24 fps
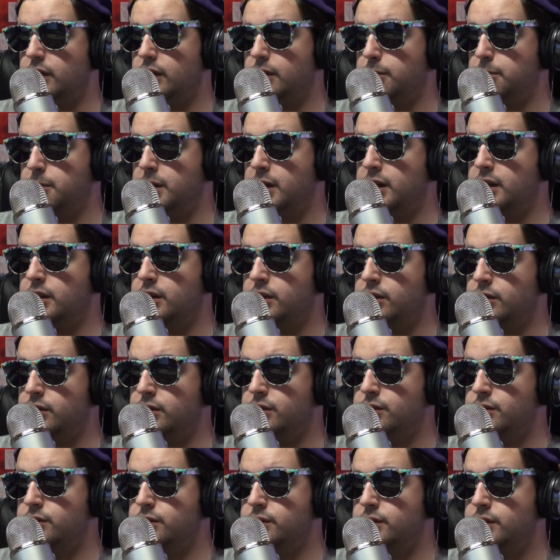I
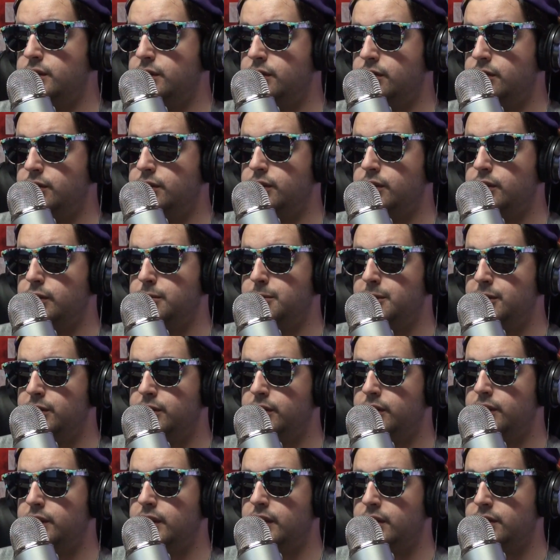used YouTube in
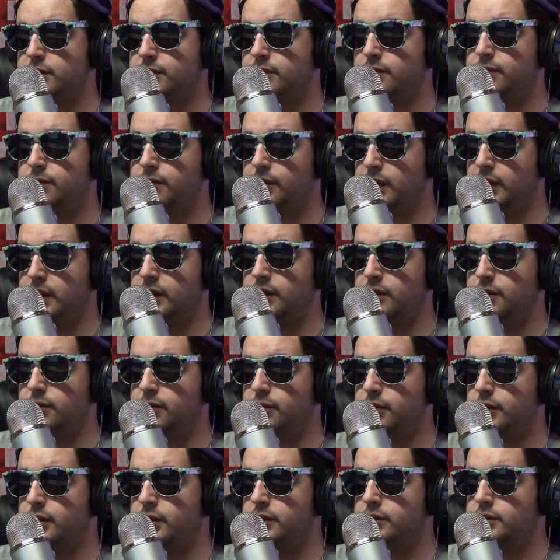2005
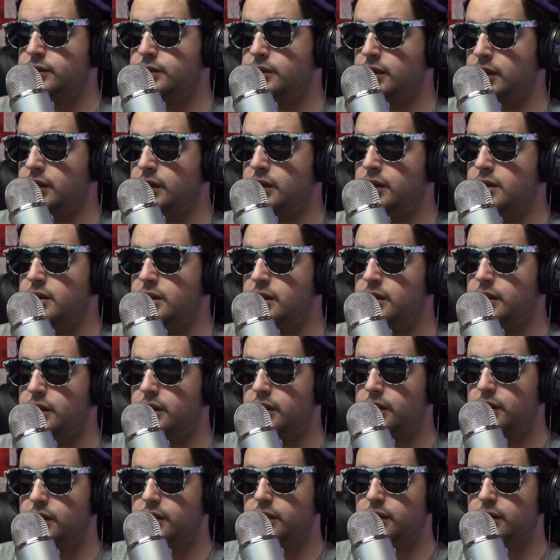when it started.
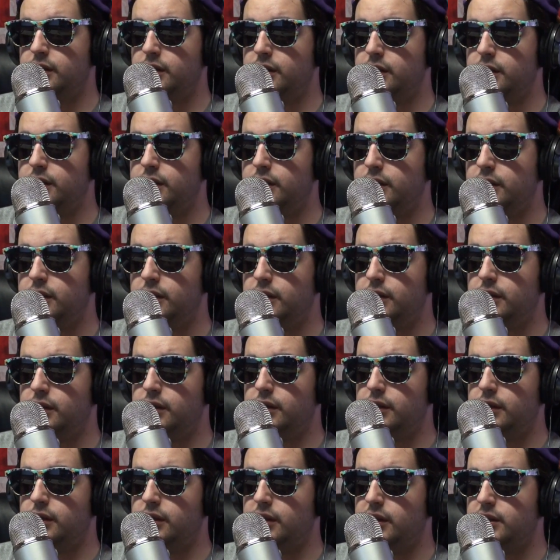
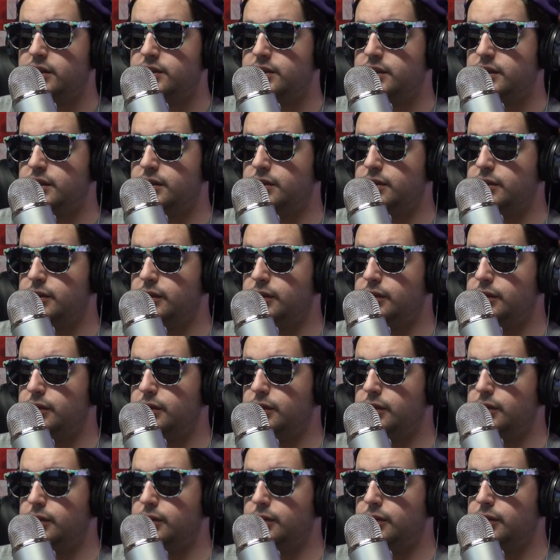I still
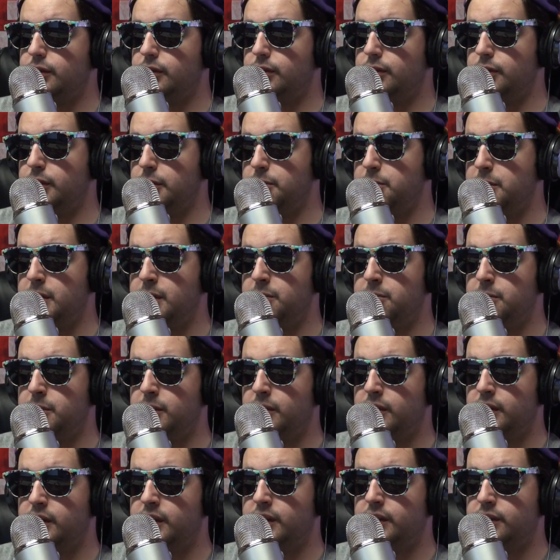
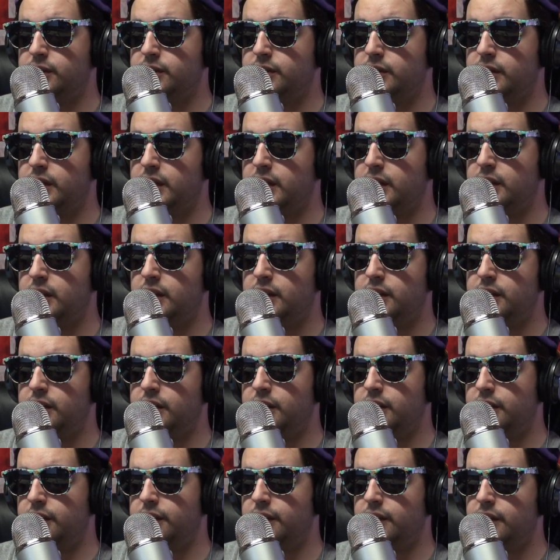remember slightly
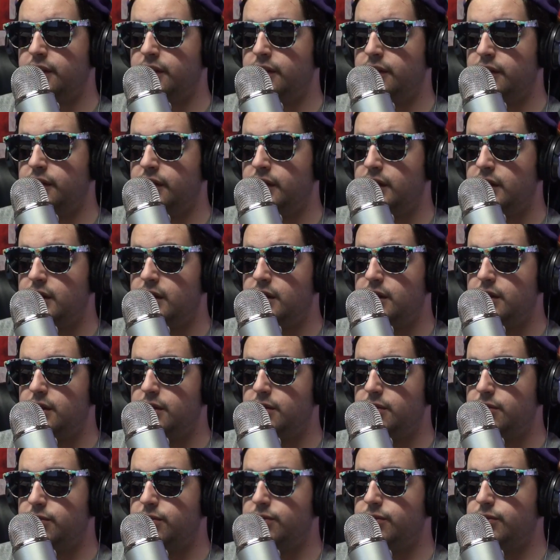the
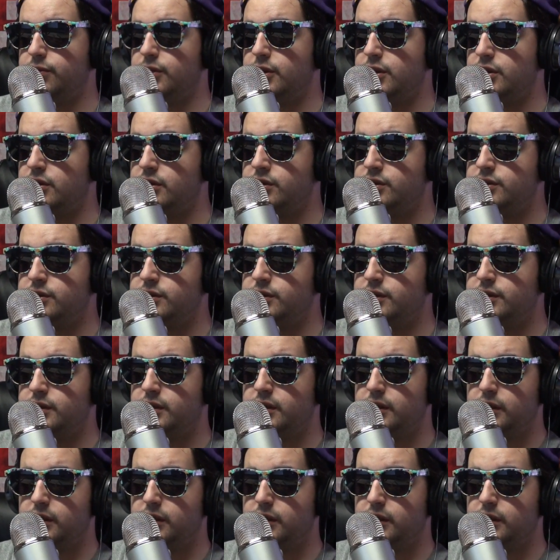first